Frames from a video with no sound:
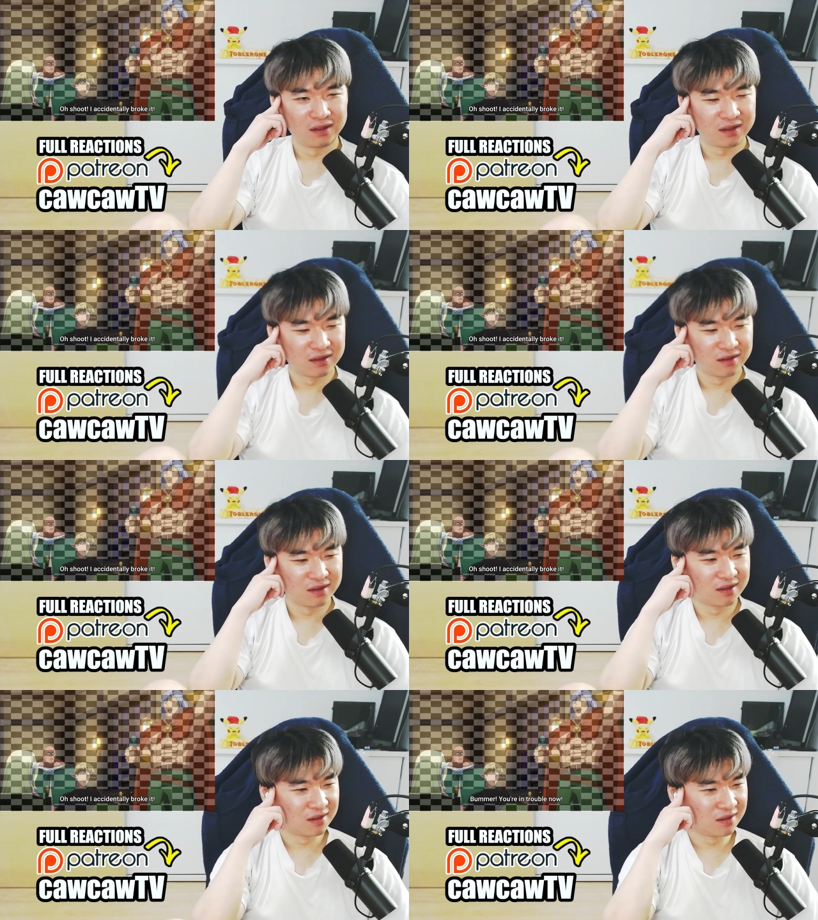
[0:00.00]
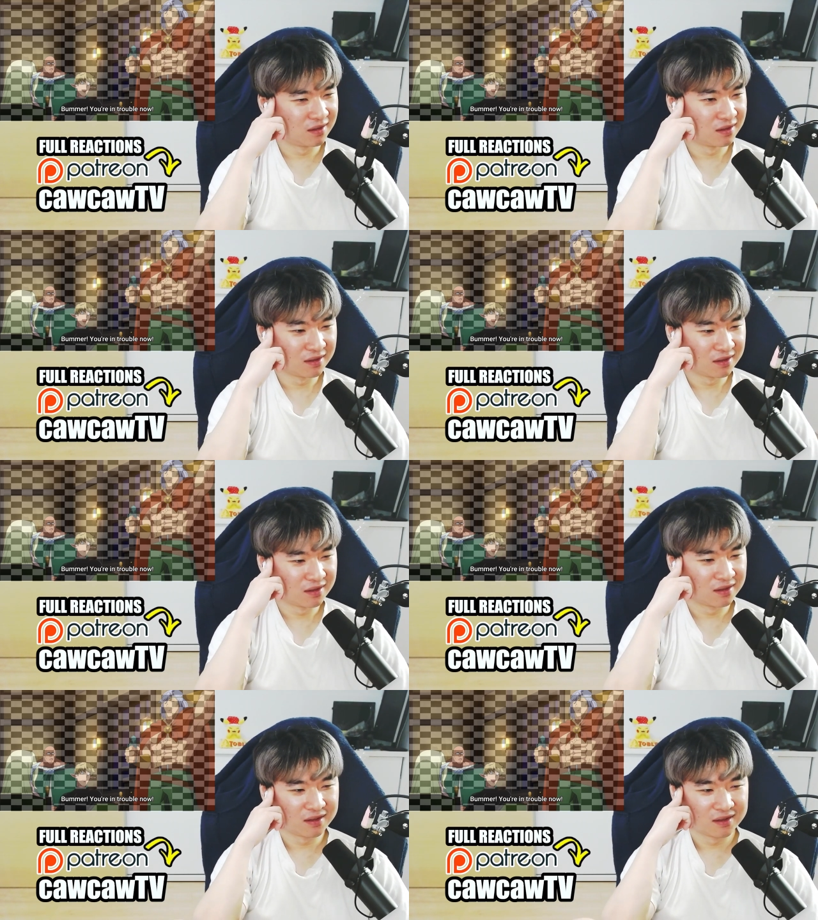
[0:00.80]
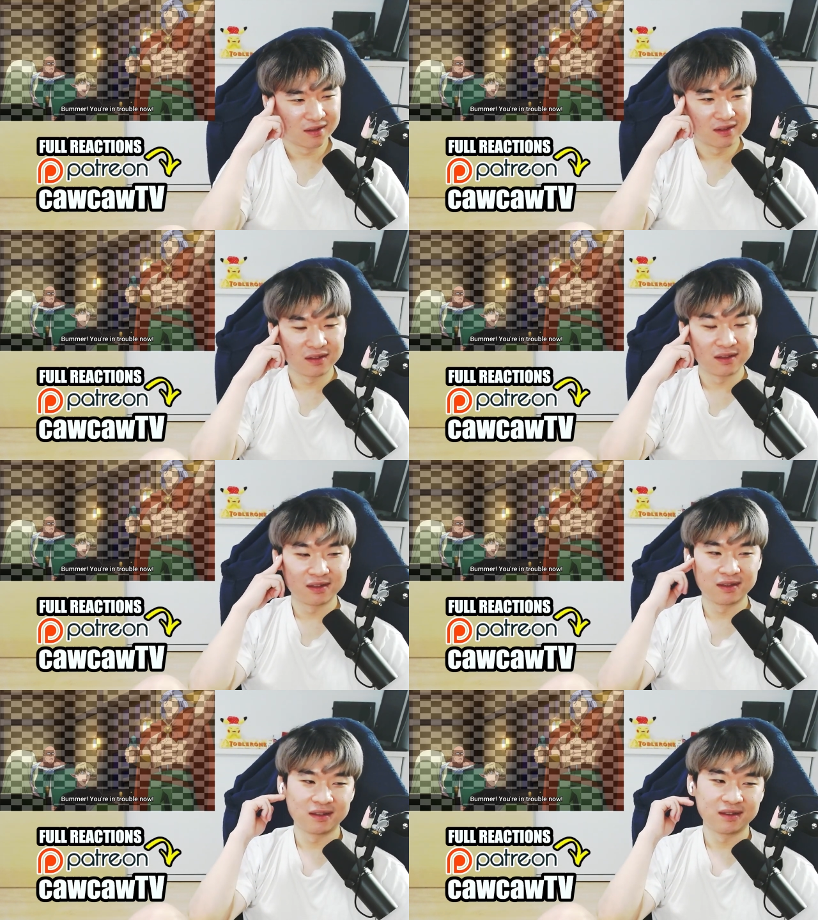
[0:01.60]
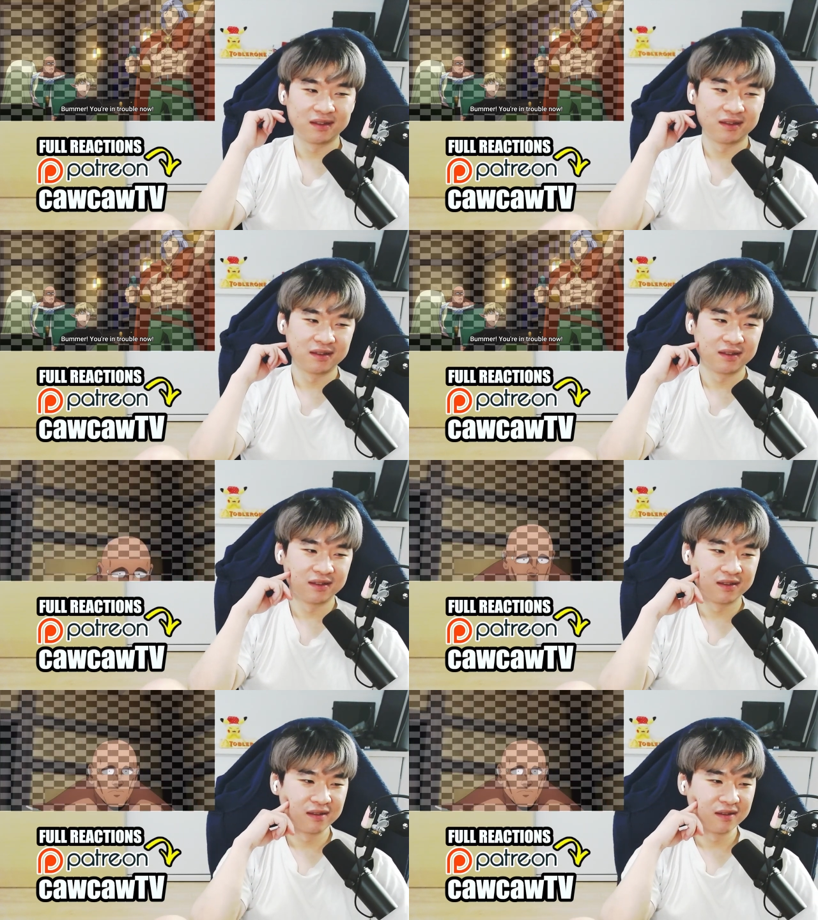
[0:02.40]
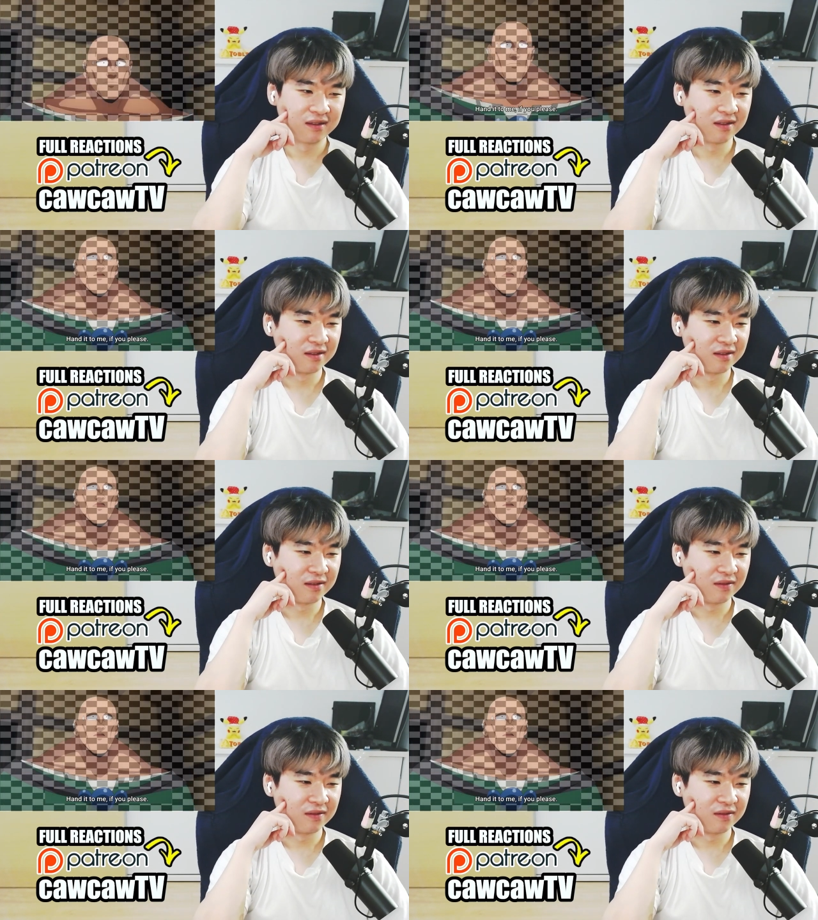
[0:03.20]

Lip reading: No one is speaking in this clip.